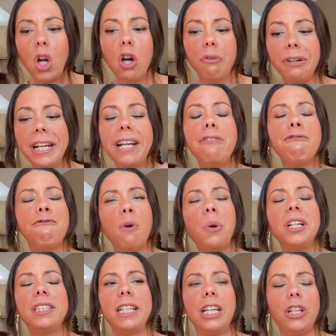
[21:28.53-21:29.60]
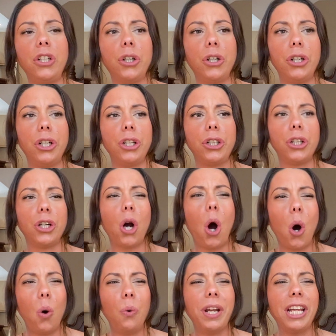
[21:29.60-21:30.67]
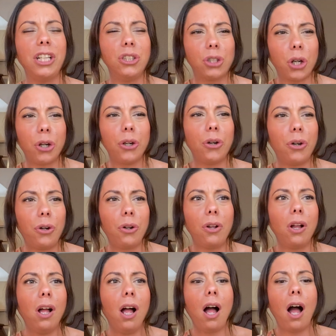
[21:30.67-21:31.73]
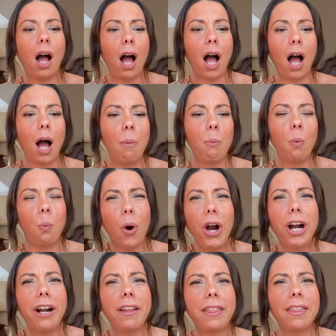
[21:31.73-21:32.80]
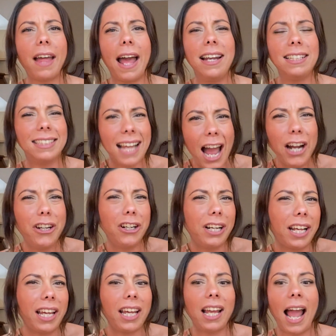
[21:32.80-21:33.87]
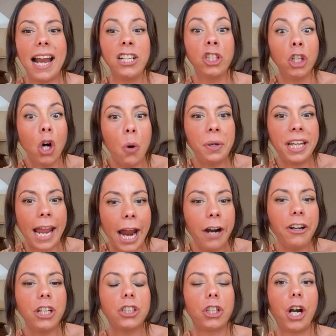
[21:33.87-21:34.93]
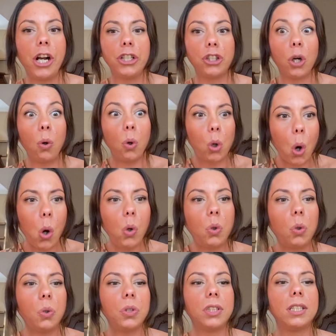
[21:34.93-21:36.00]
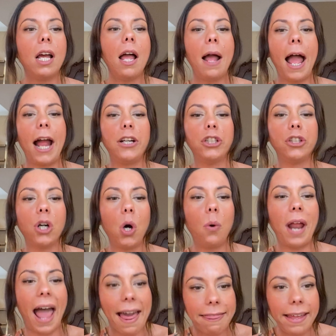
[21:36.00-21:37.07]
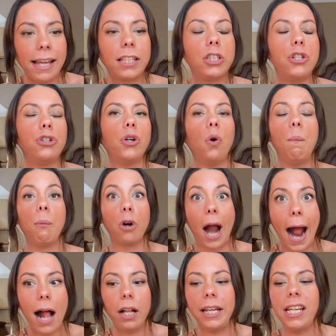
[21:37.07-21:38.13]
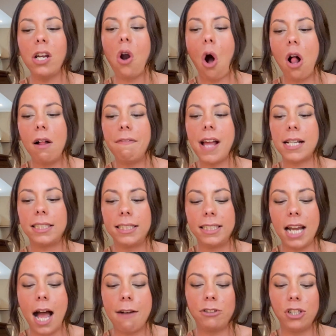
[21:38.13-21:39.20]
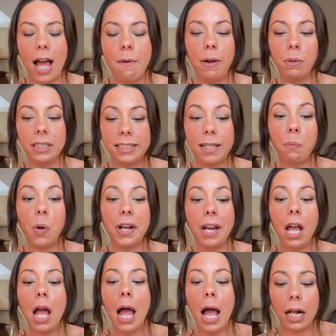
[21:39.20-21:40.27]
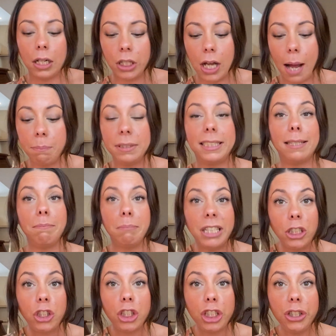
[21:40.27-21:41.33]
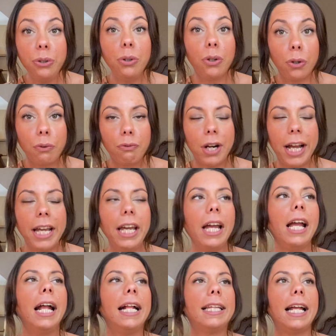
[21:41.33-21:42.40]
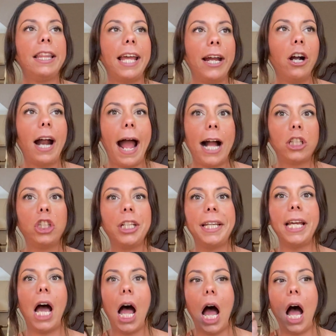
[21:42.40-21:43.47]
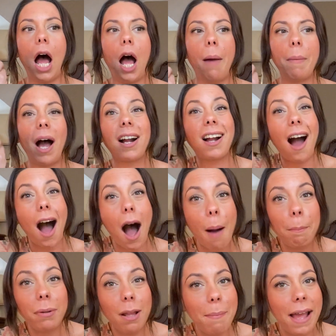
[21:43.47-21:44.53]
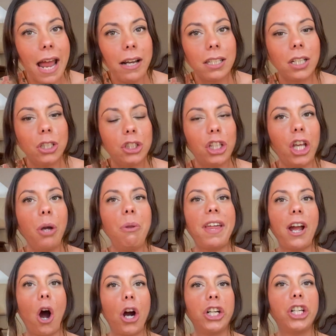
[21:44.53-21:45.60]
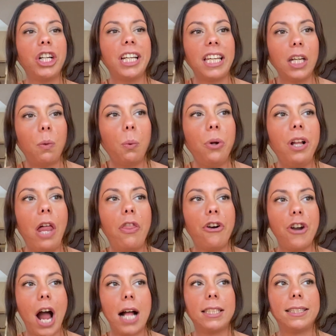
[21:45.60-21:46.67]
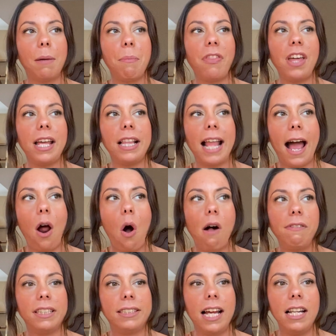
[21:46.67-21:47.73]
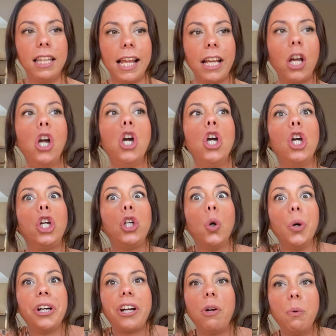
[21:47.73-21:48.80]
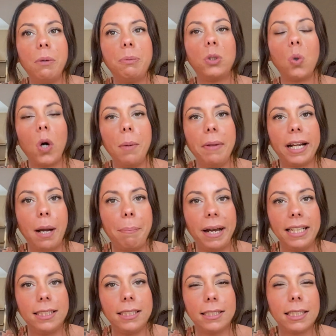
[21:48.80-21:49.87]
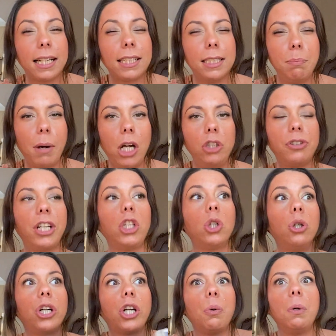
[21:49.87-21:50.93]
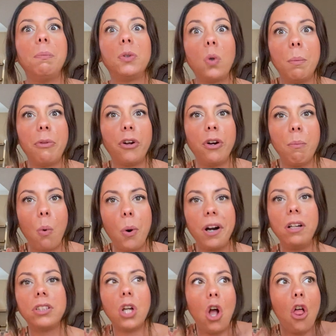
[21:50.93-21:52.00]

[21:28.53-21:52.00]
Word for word: reinforcing your own internal worth and integrity and your own character and your own goals and your own ethics and your own morality and all of that stuff. So that way when someone comes to meet you, right, then they are actually a compliment to you. They are your equal, and they're not something that all of a sudden like you're going to absorb. Like a Pisces is like a sponge, right? You're going to absorb their morals,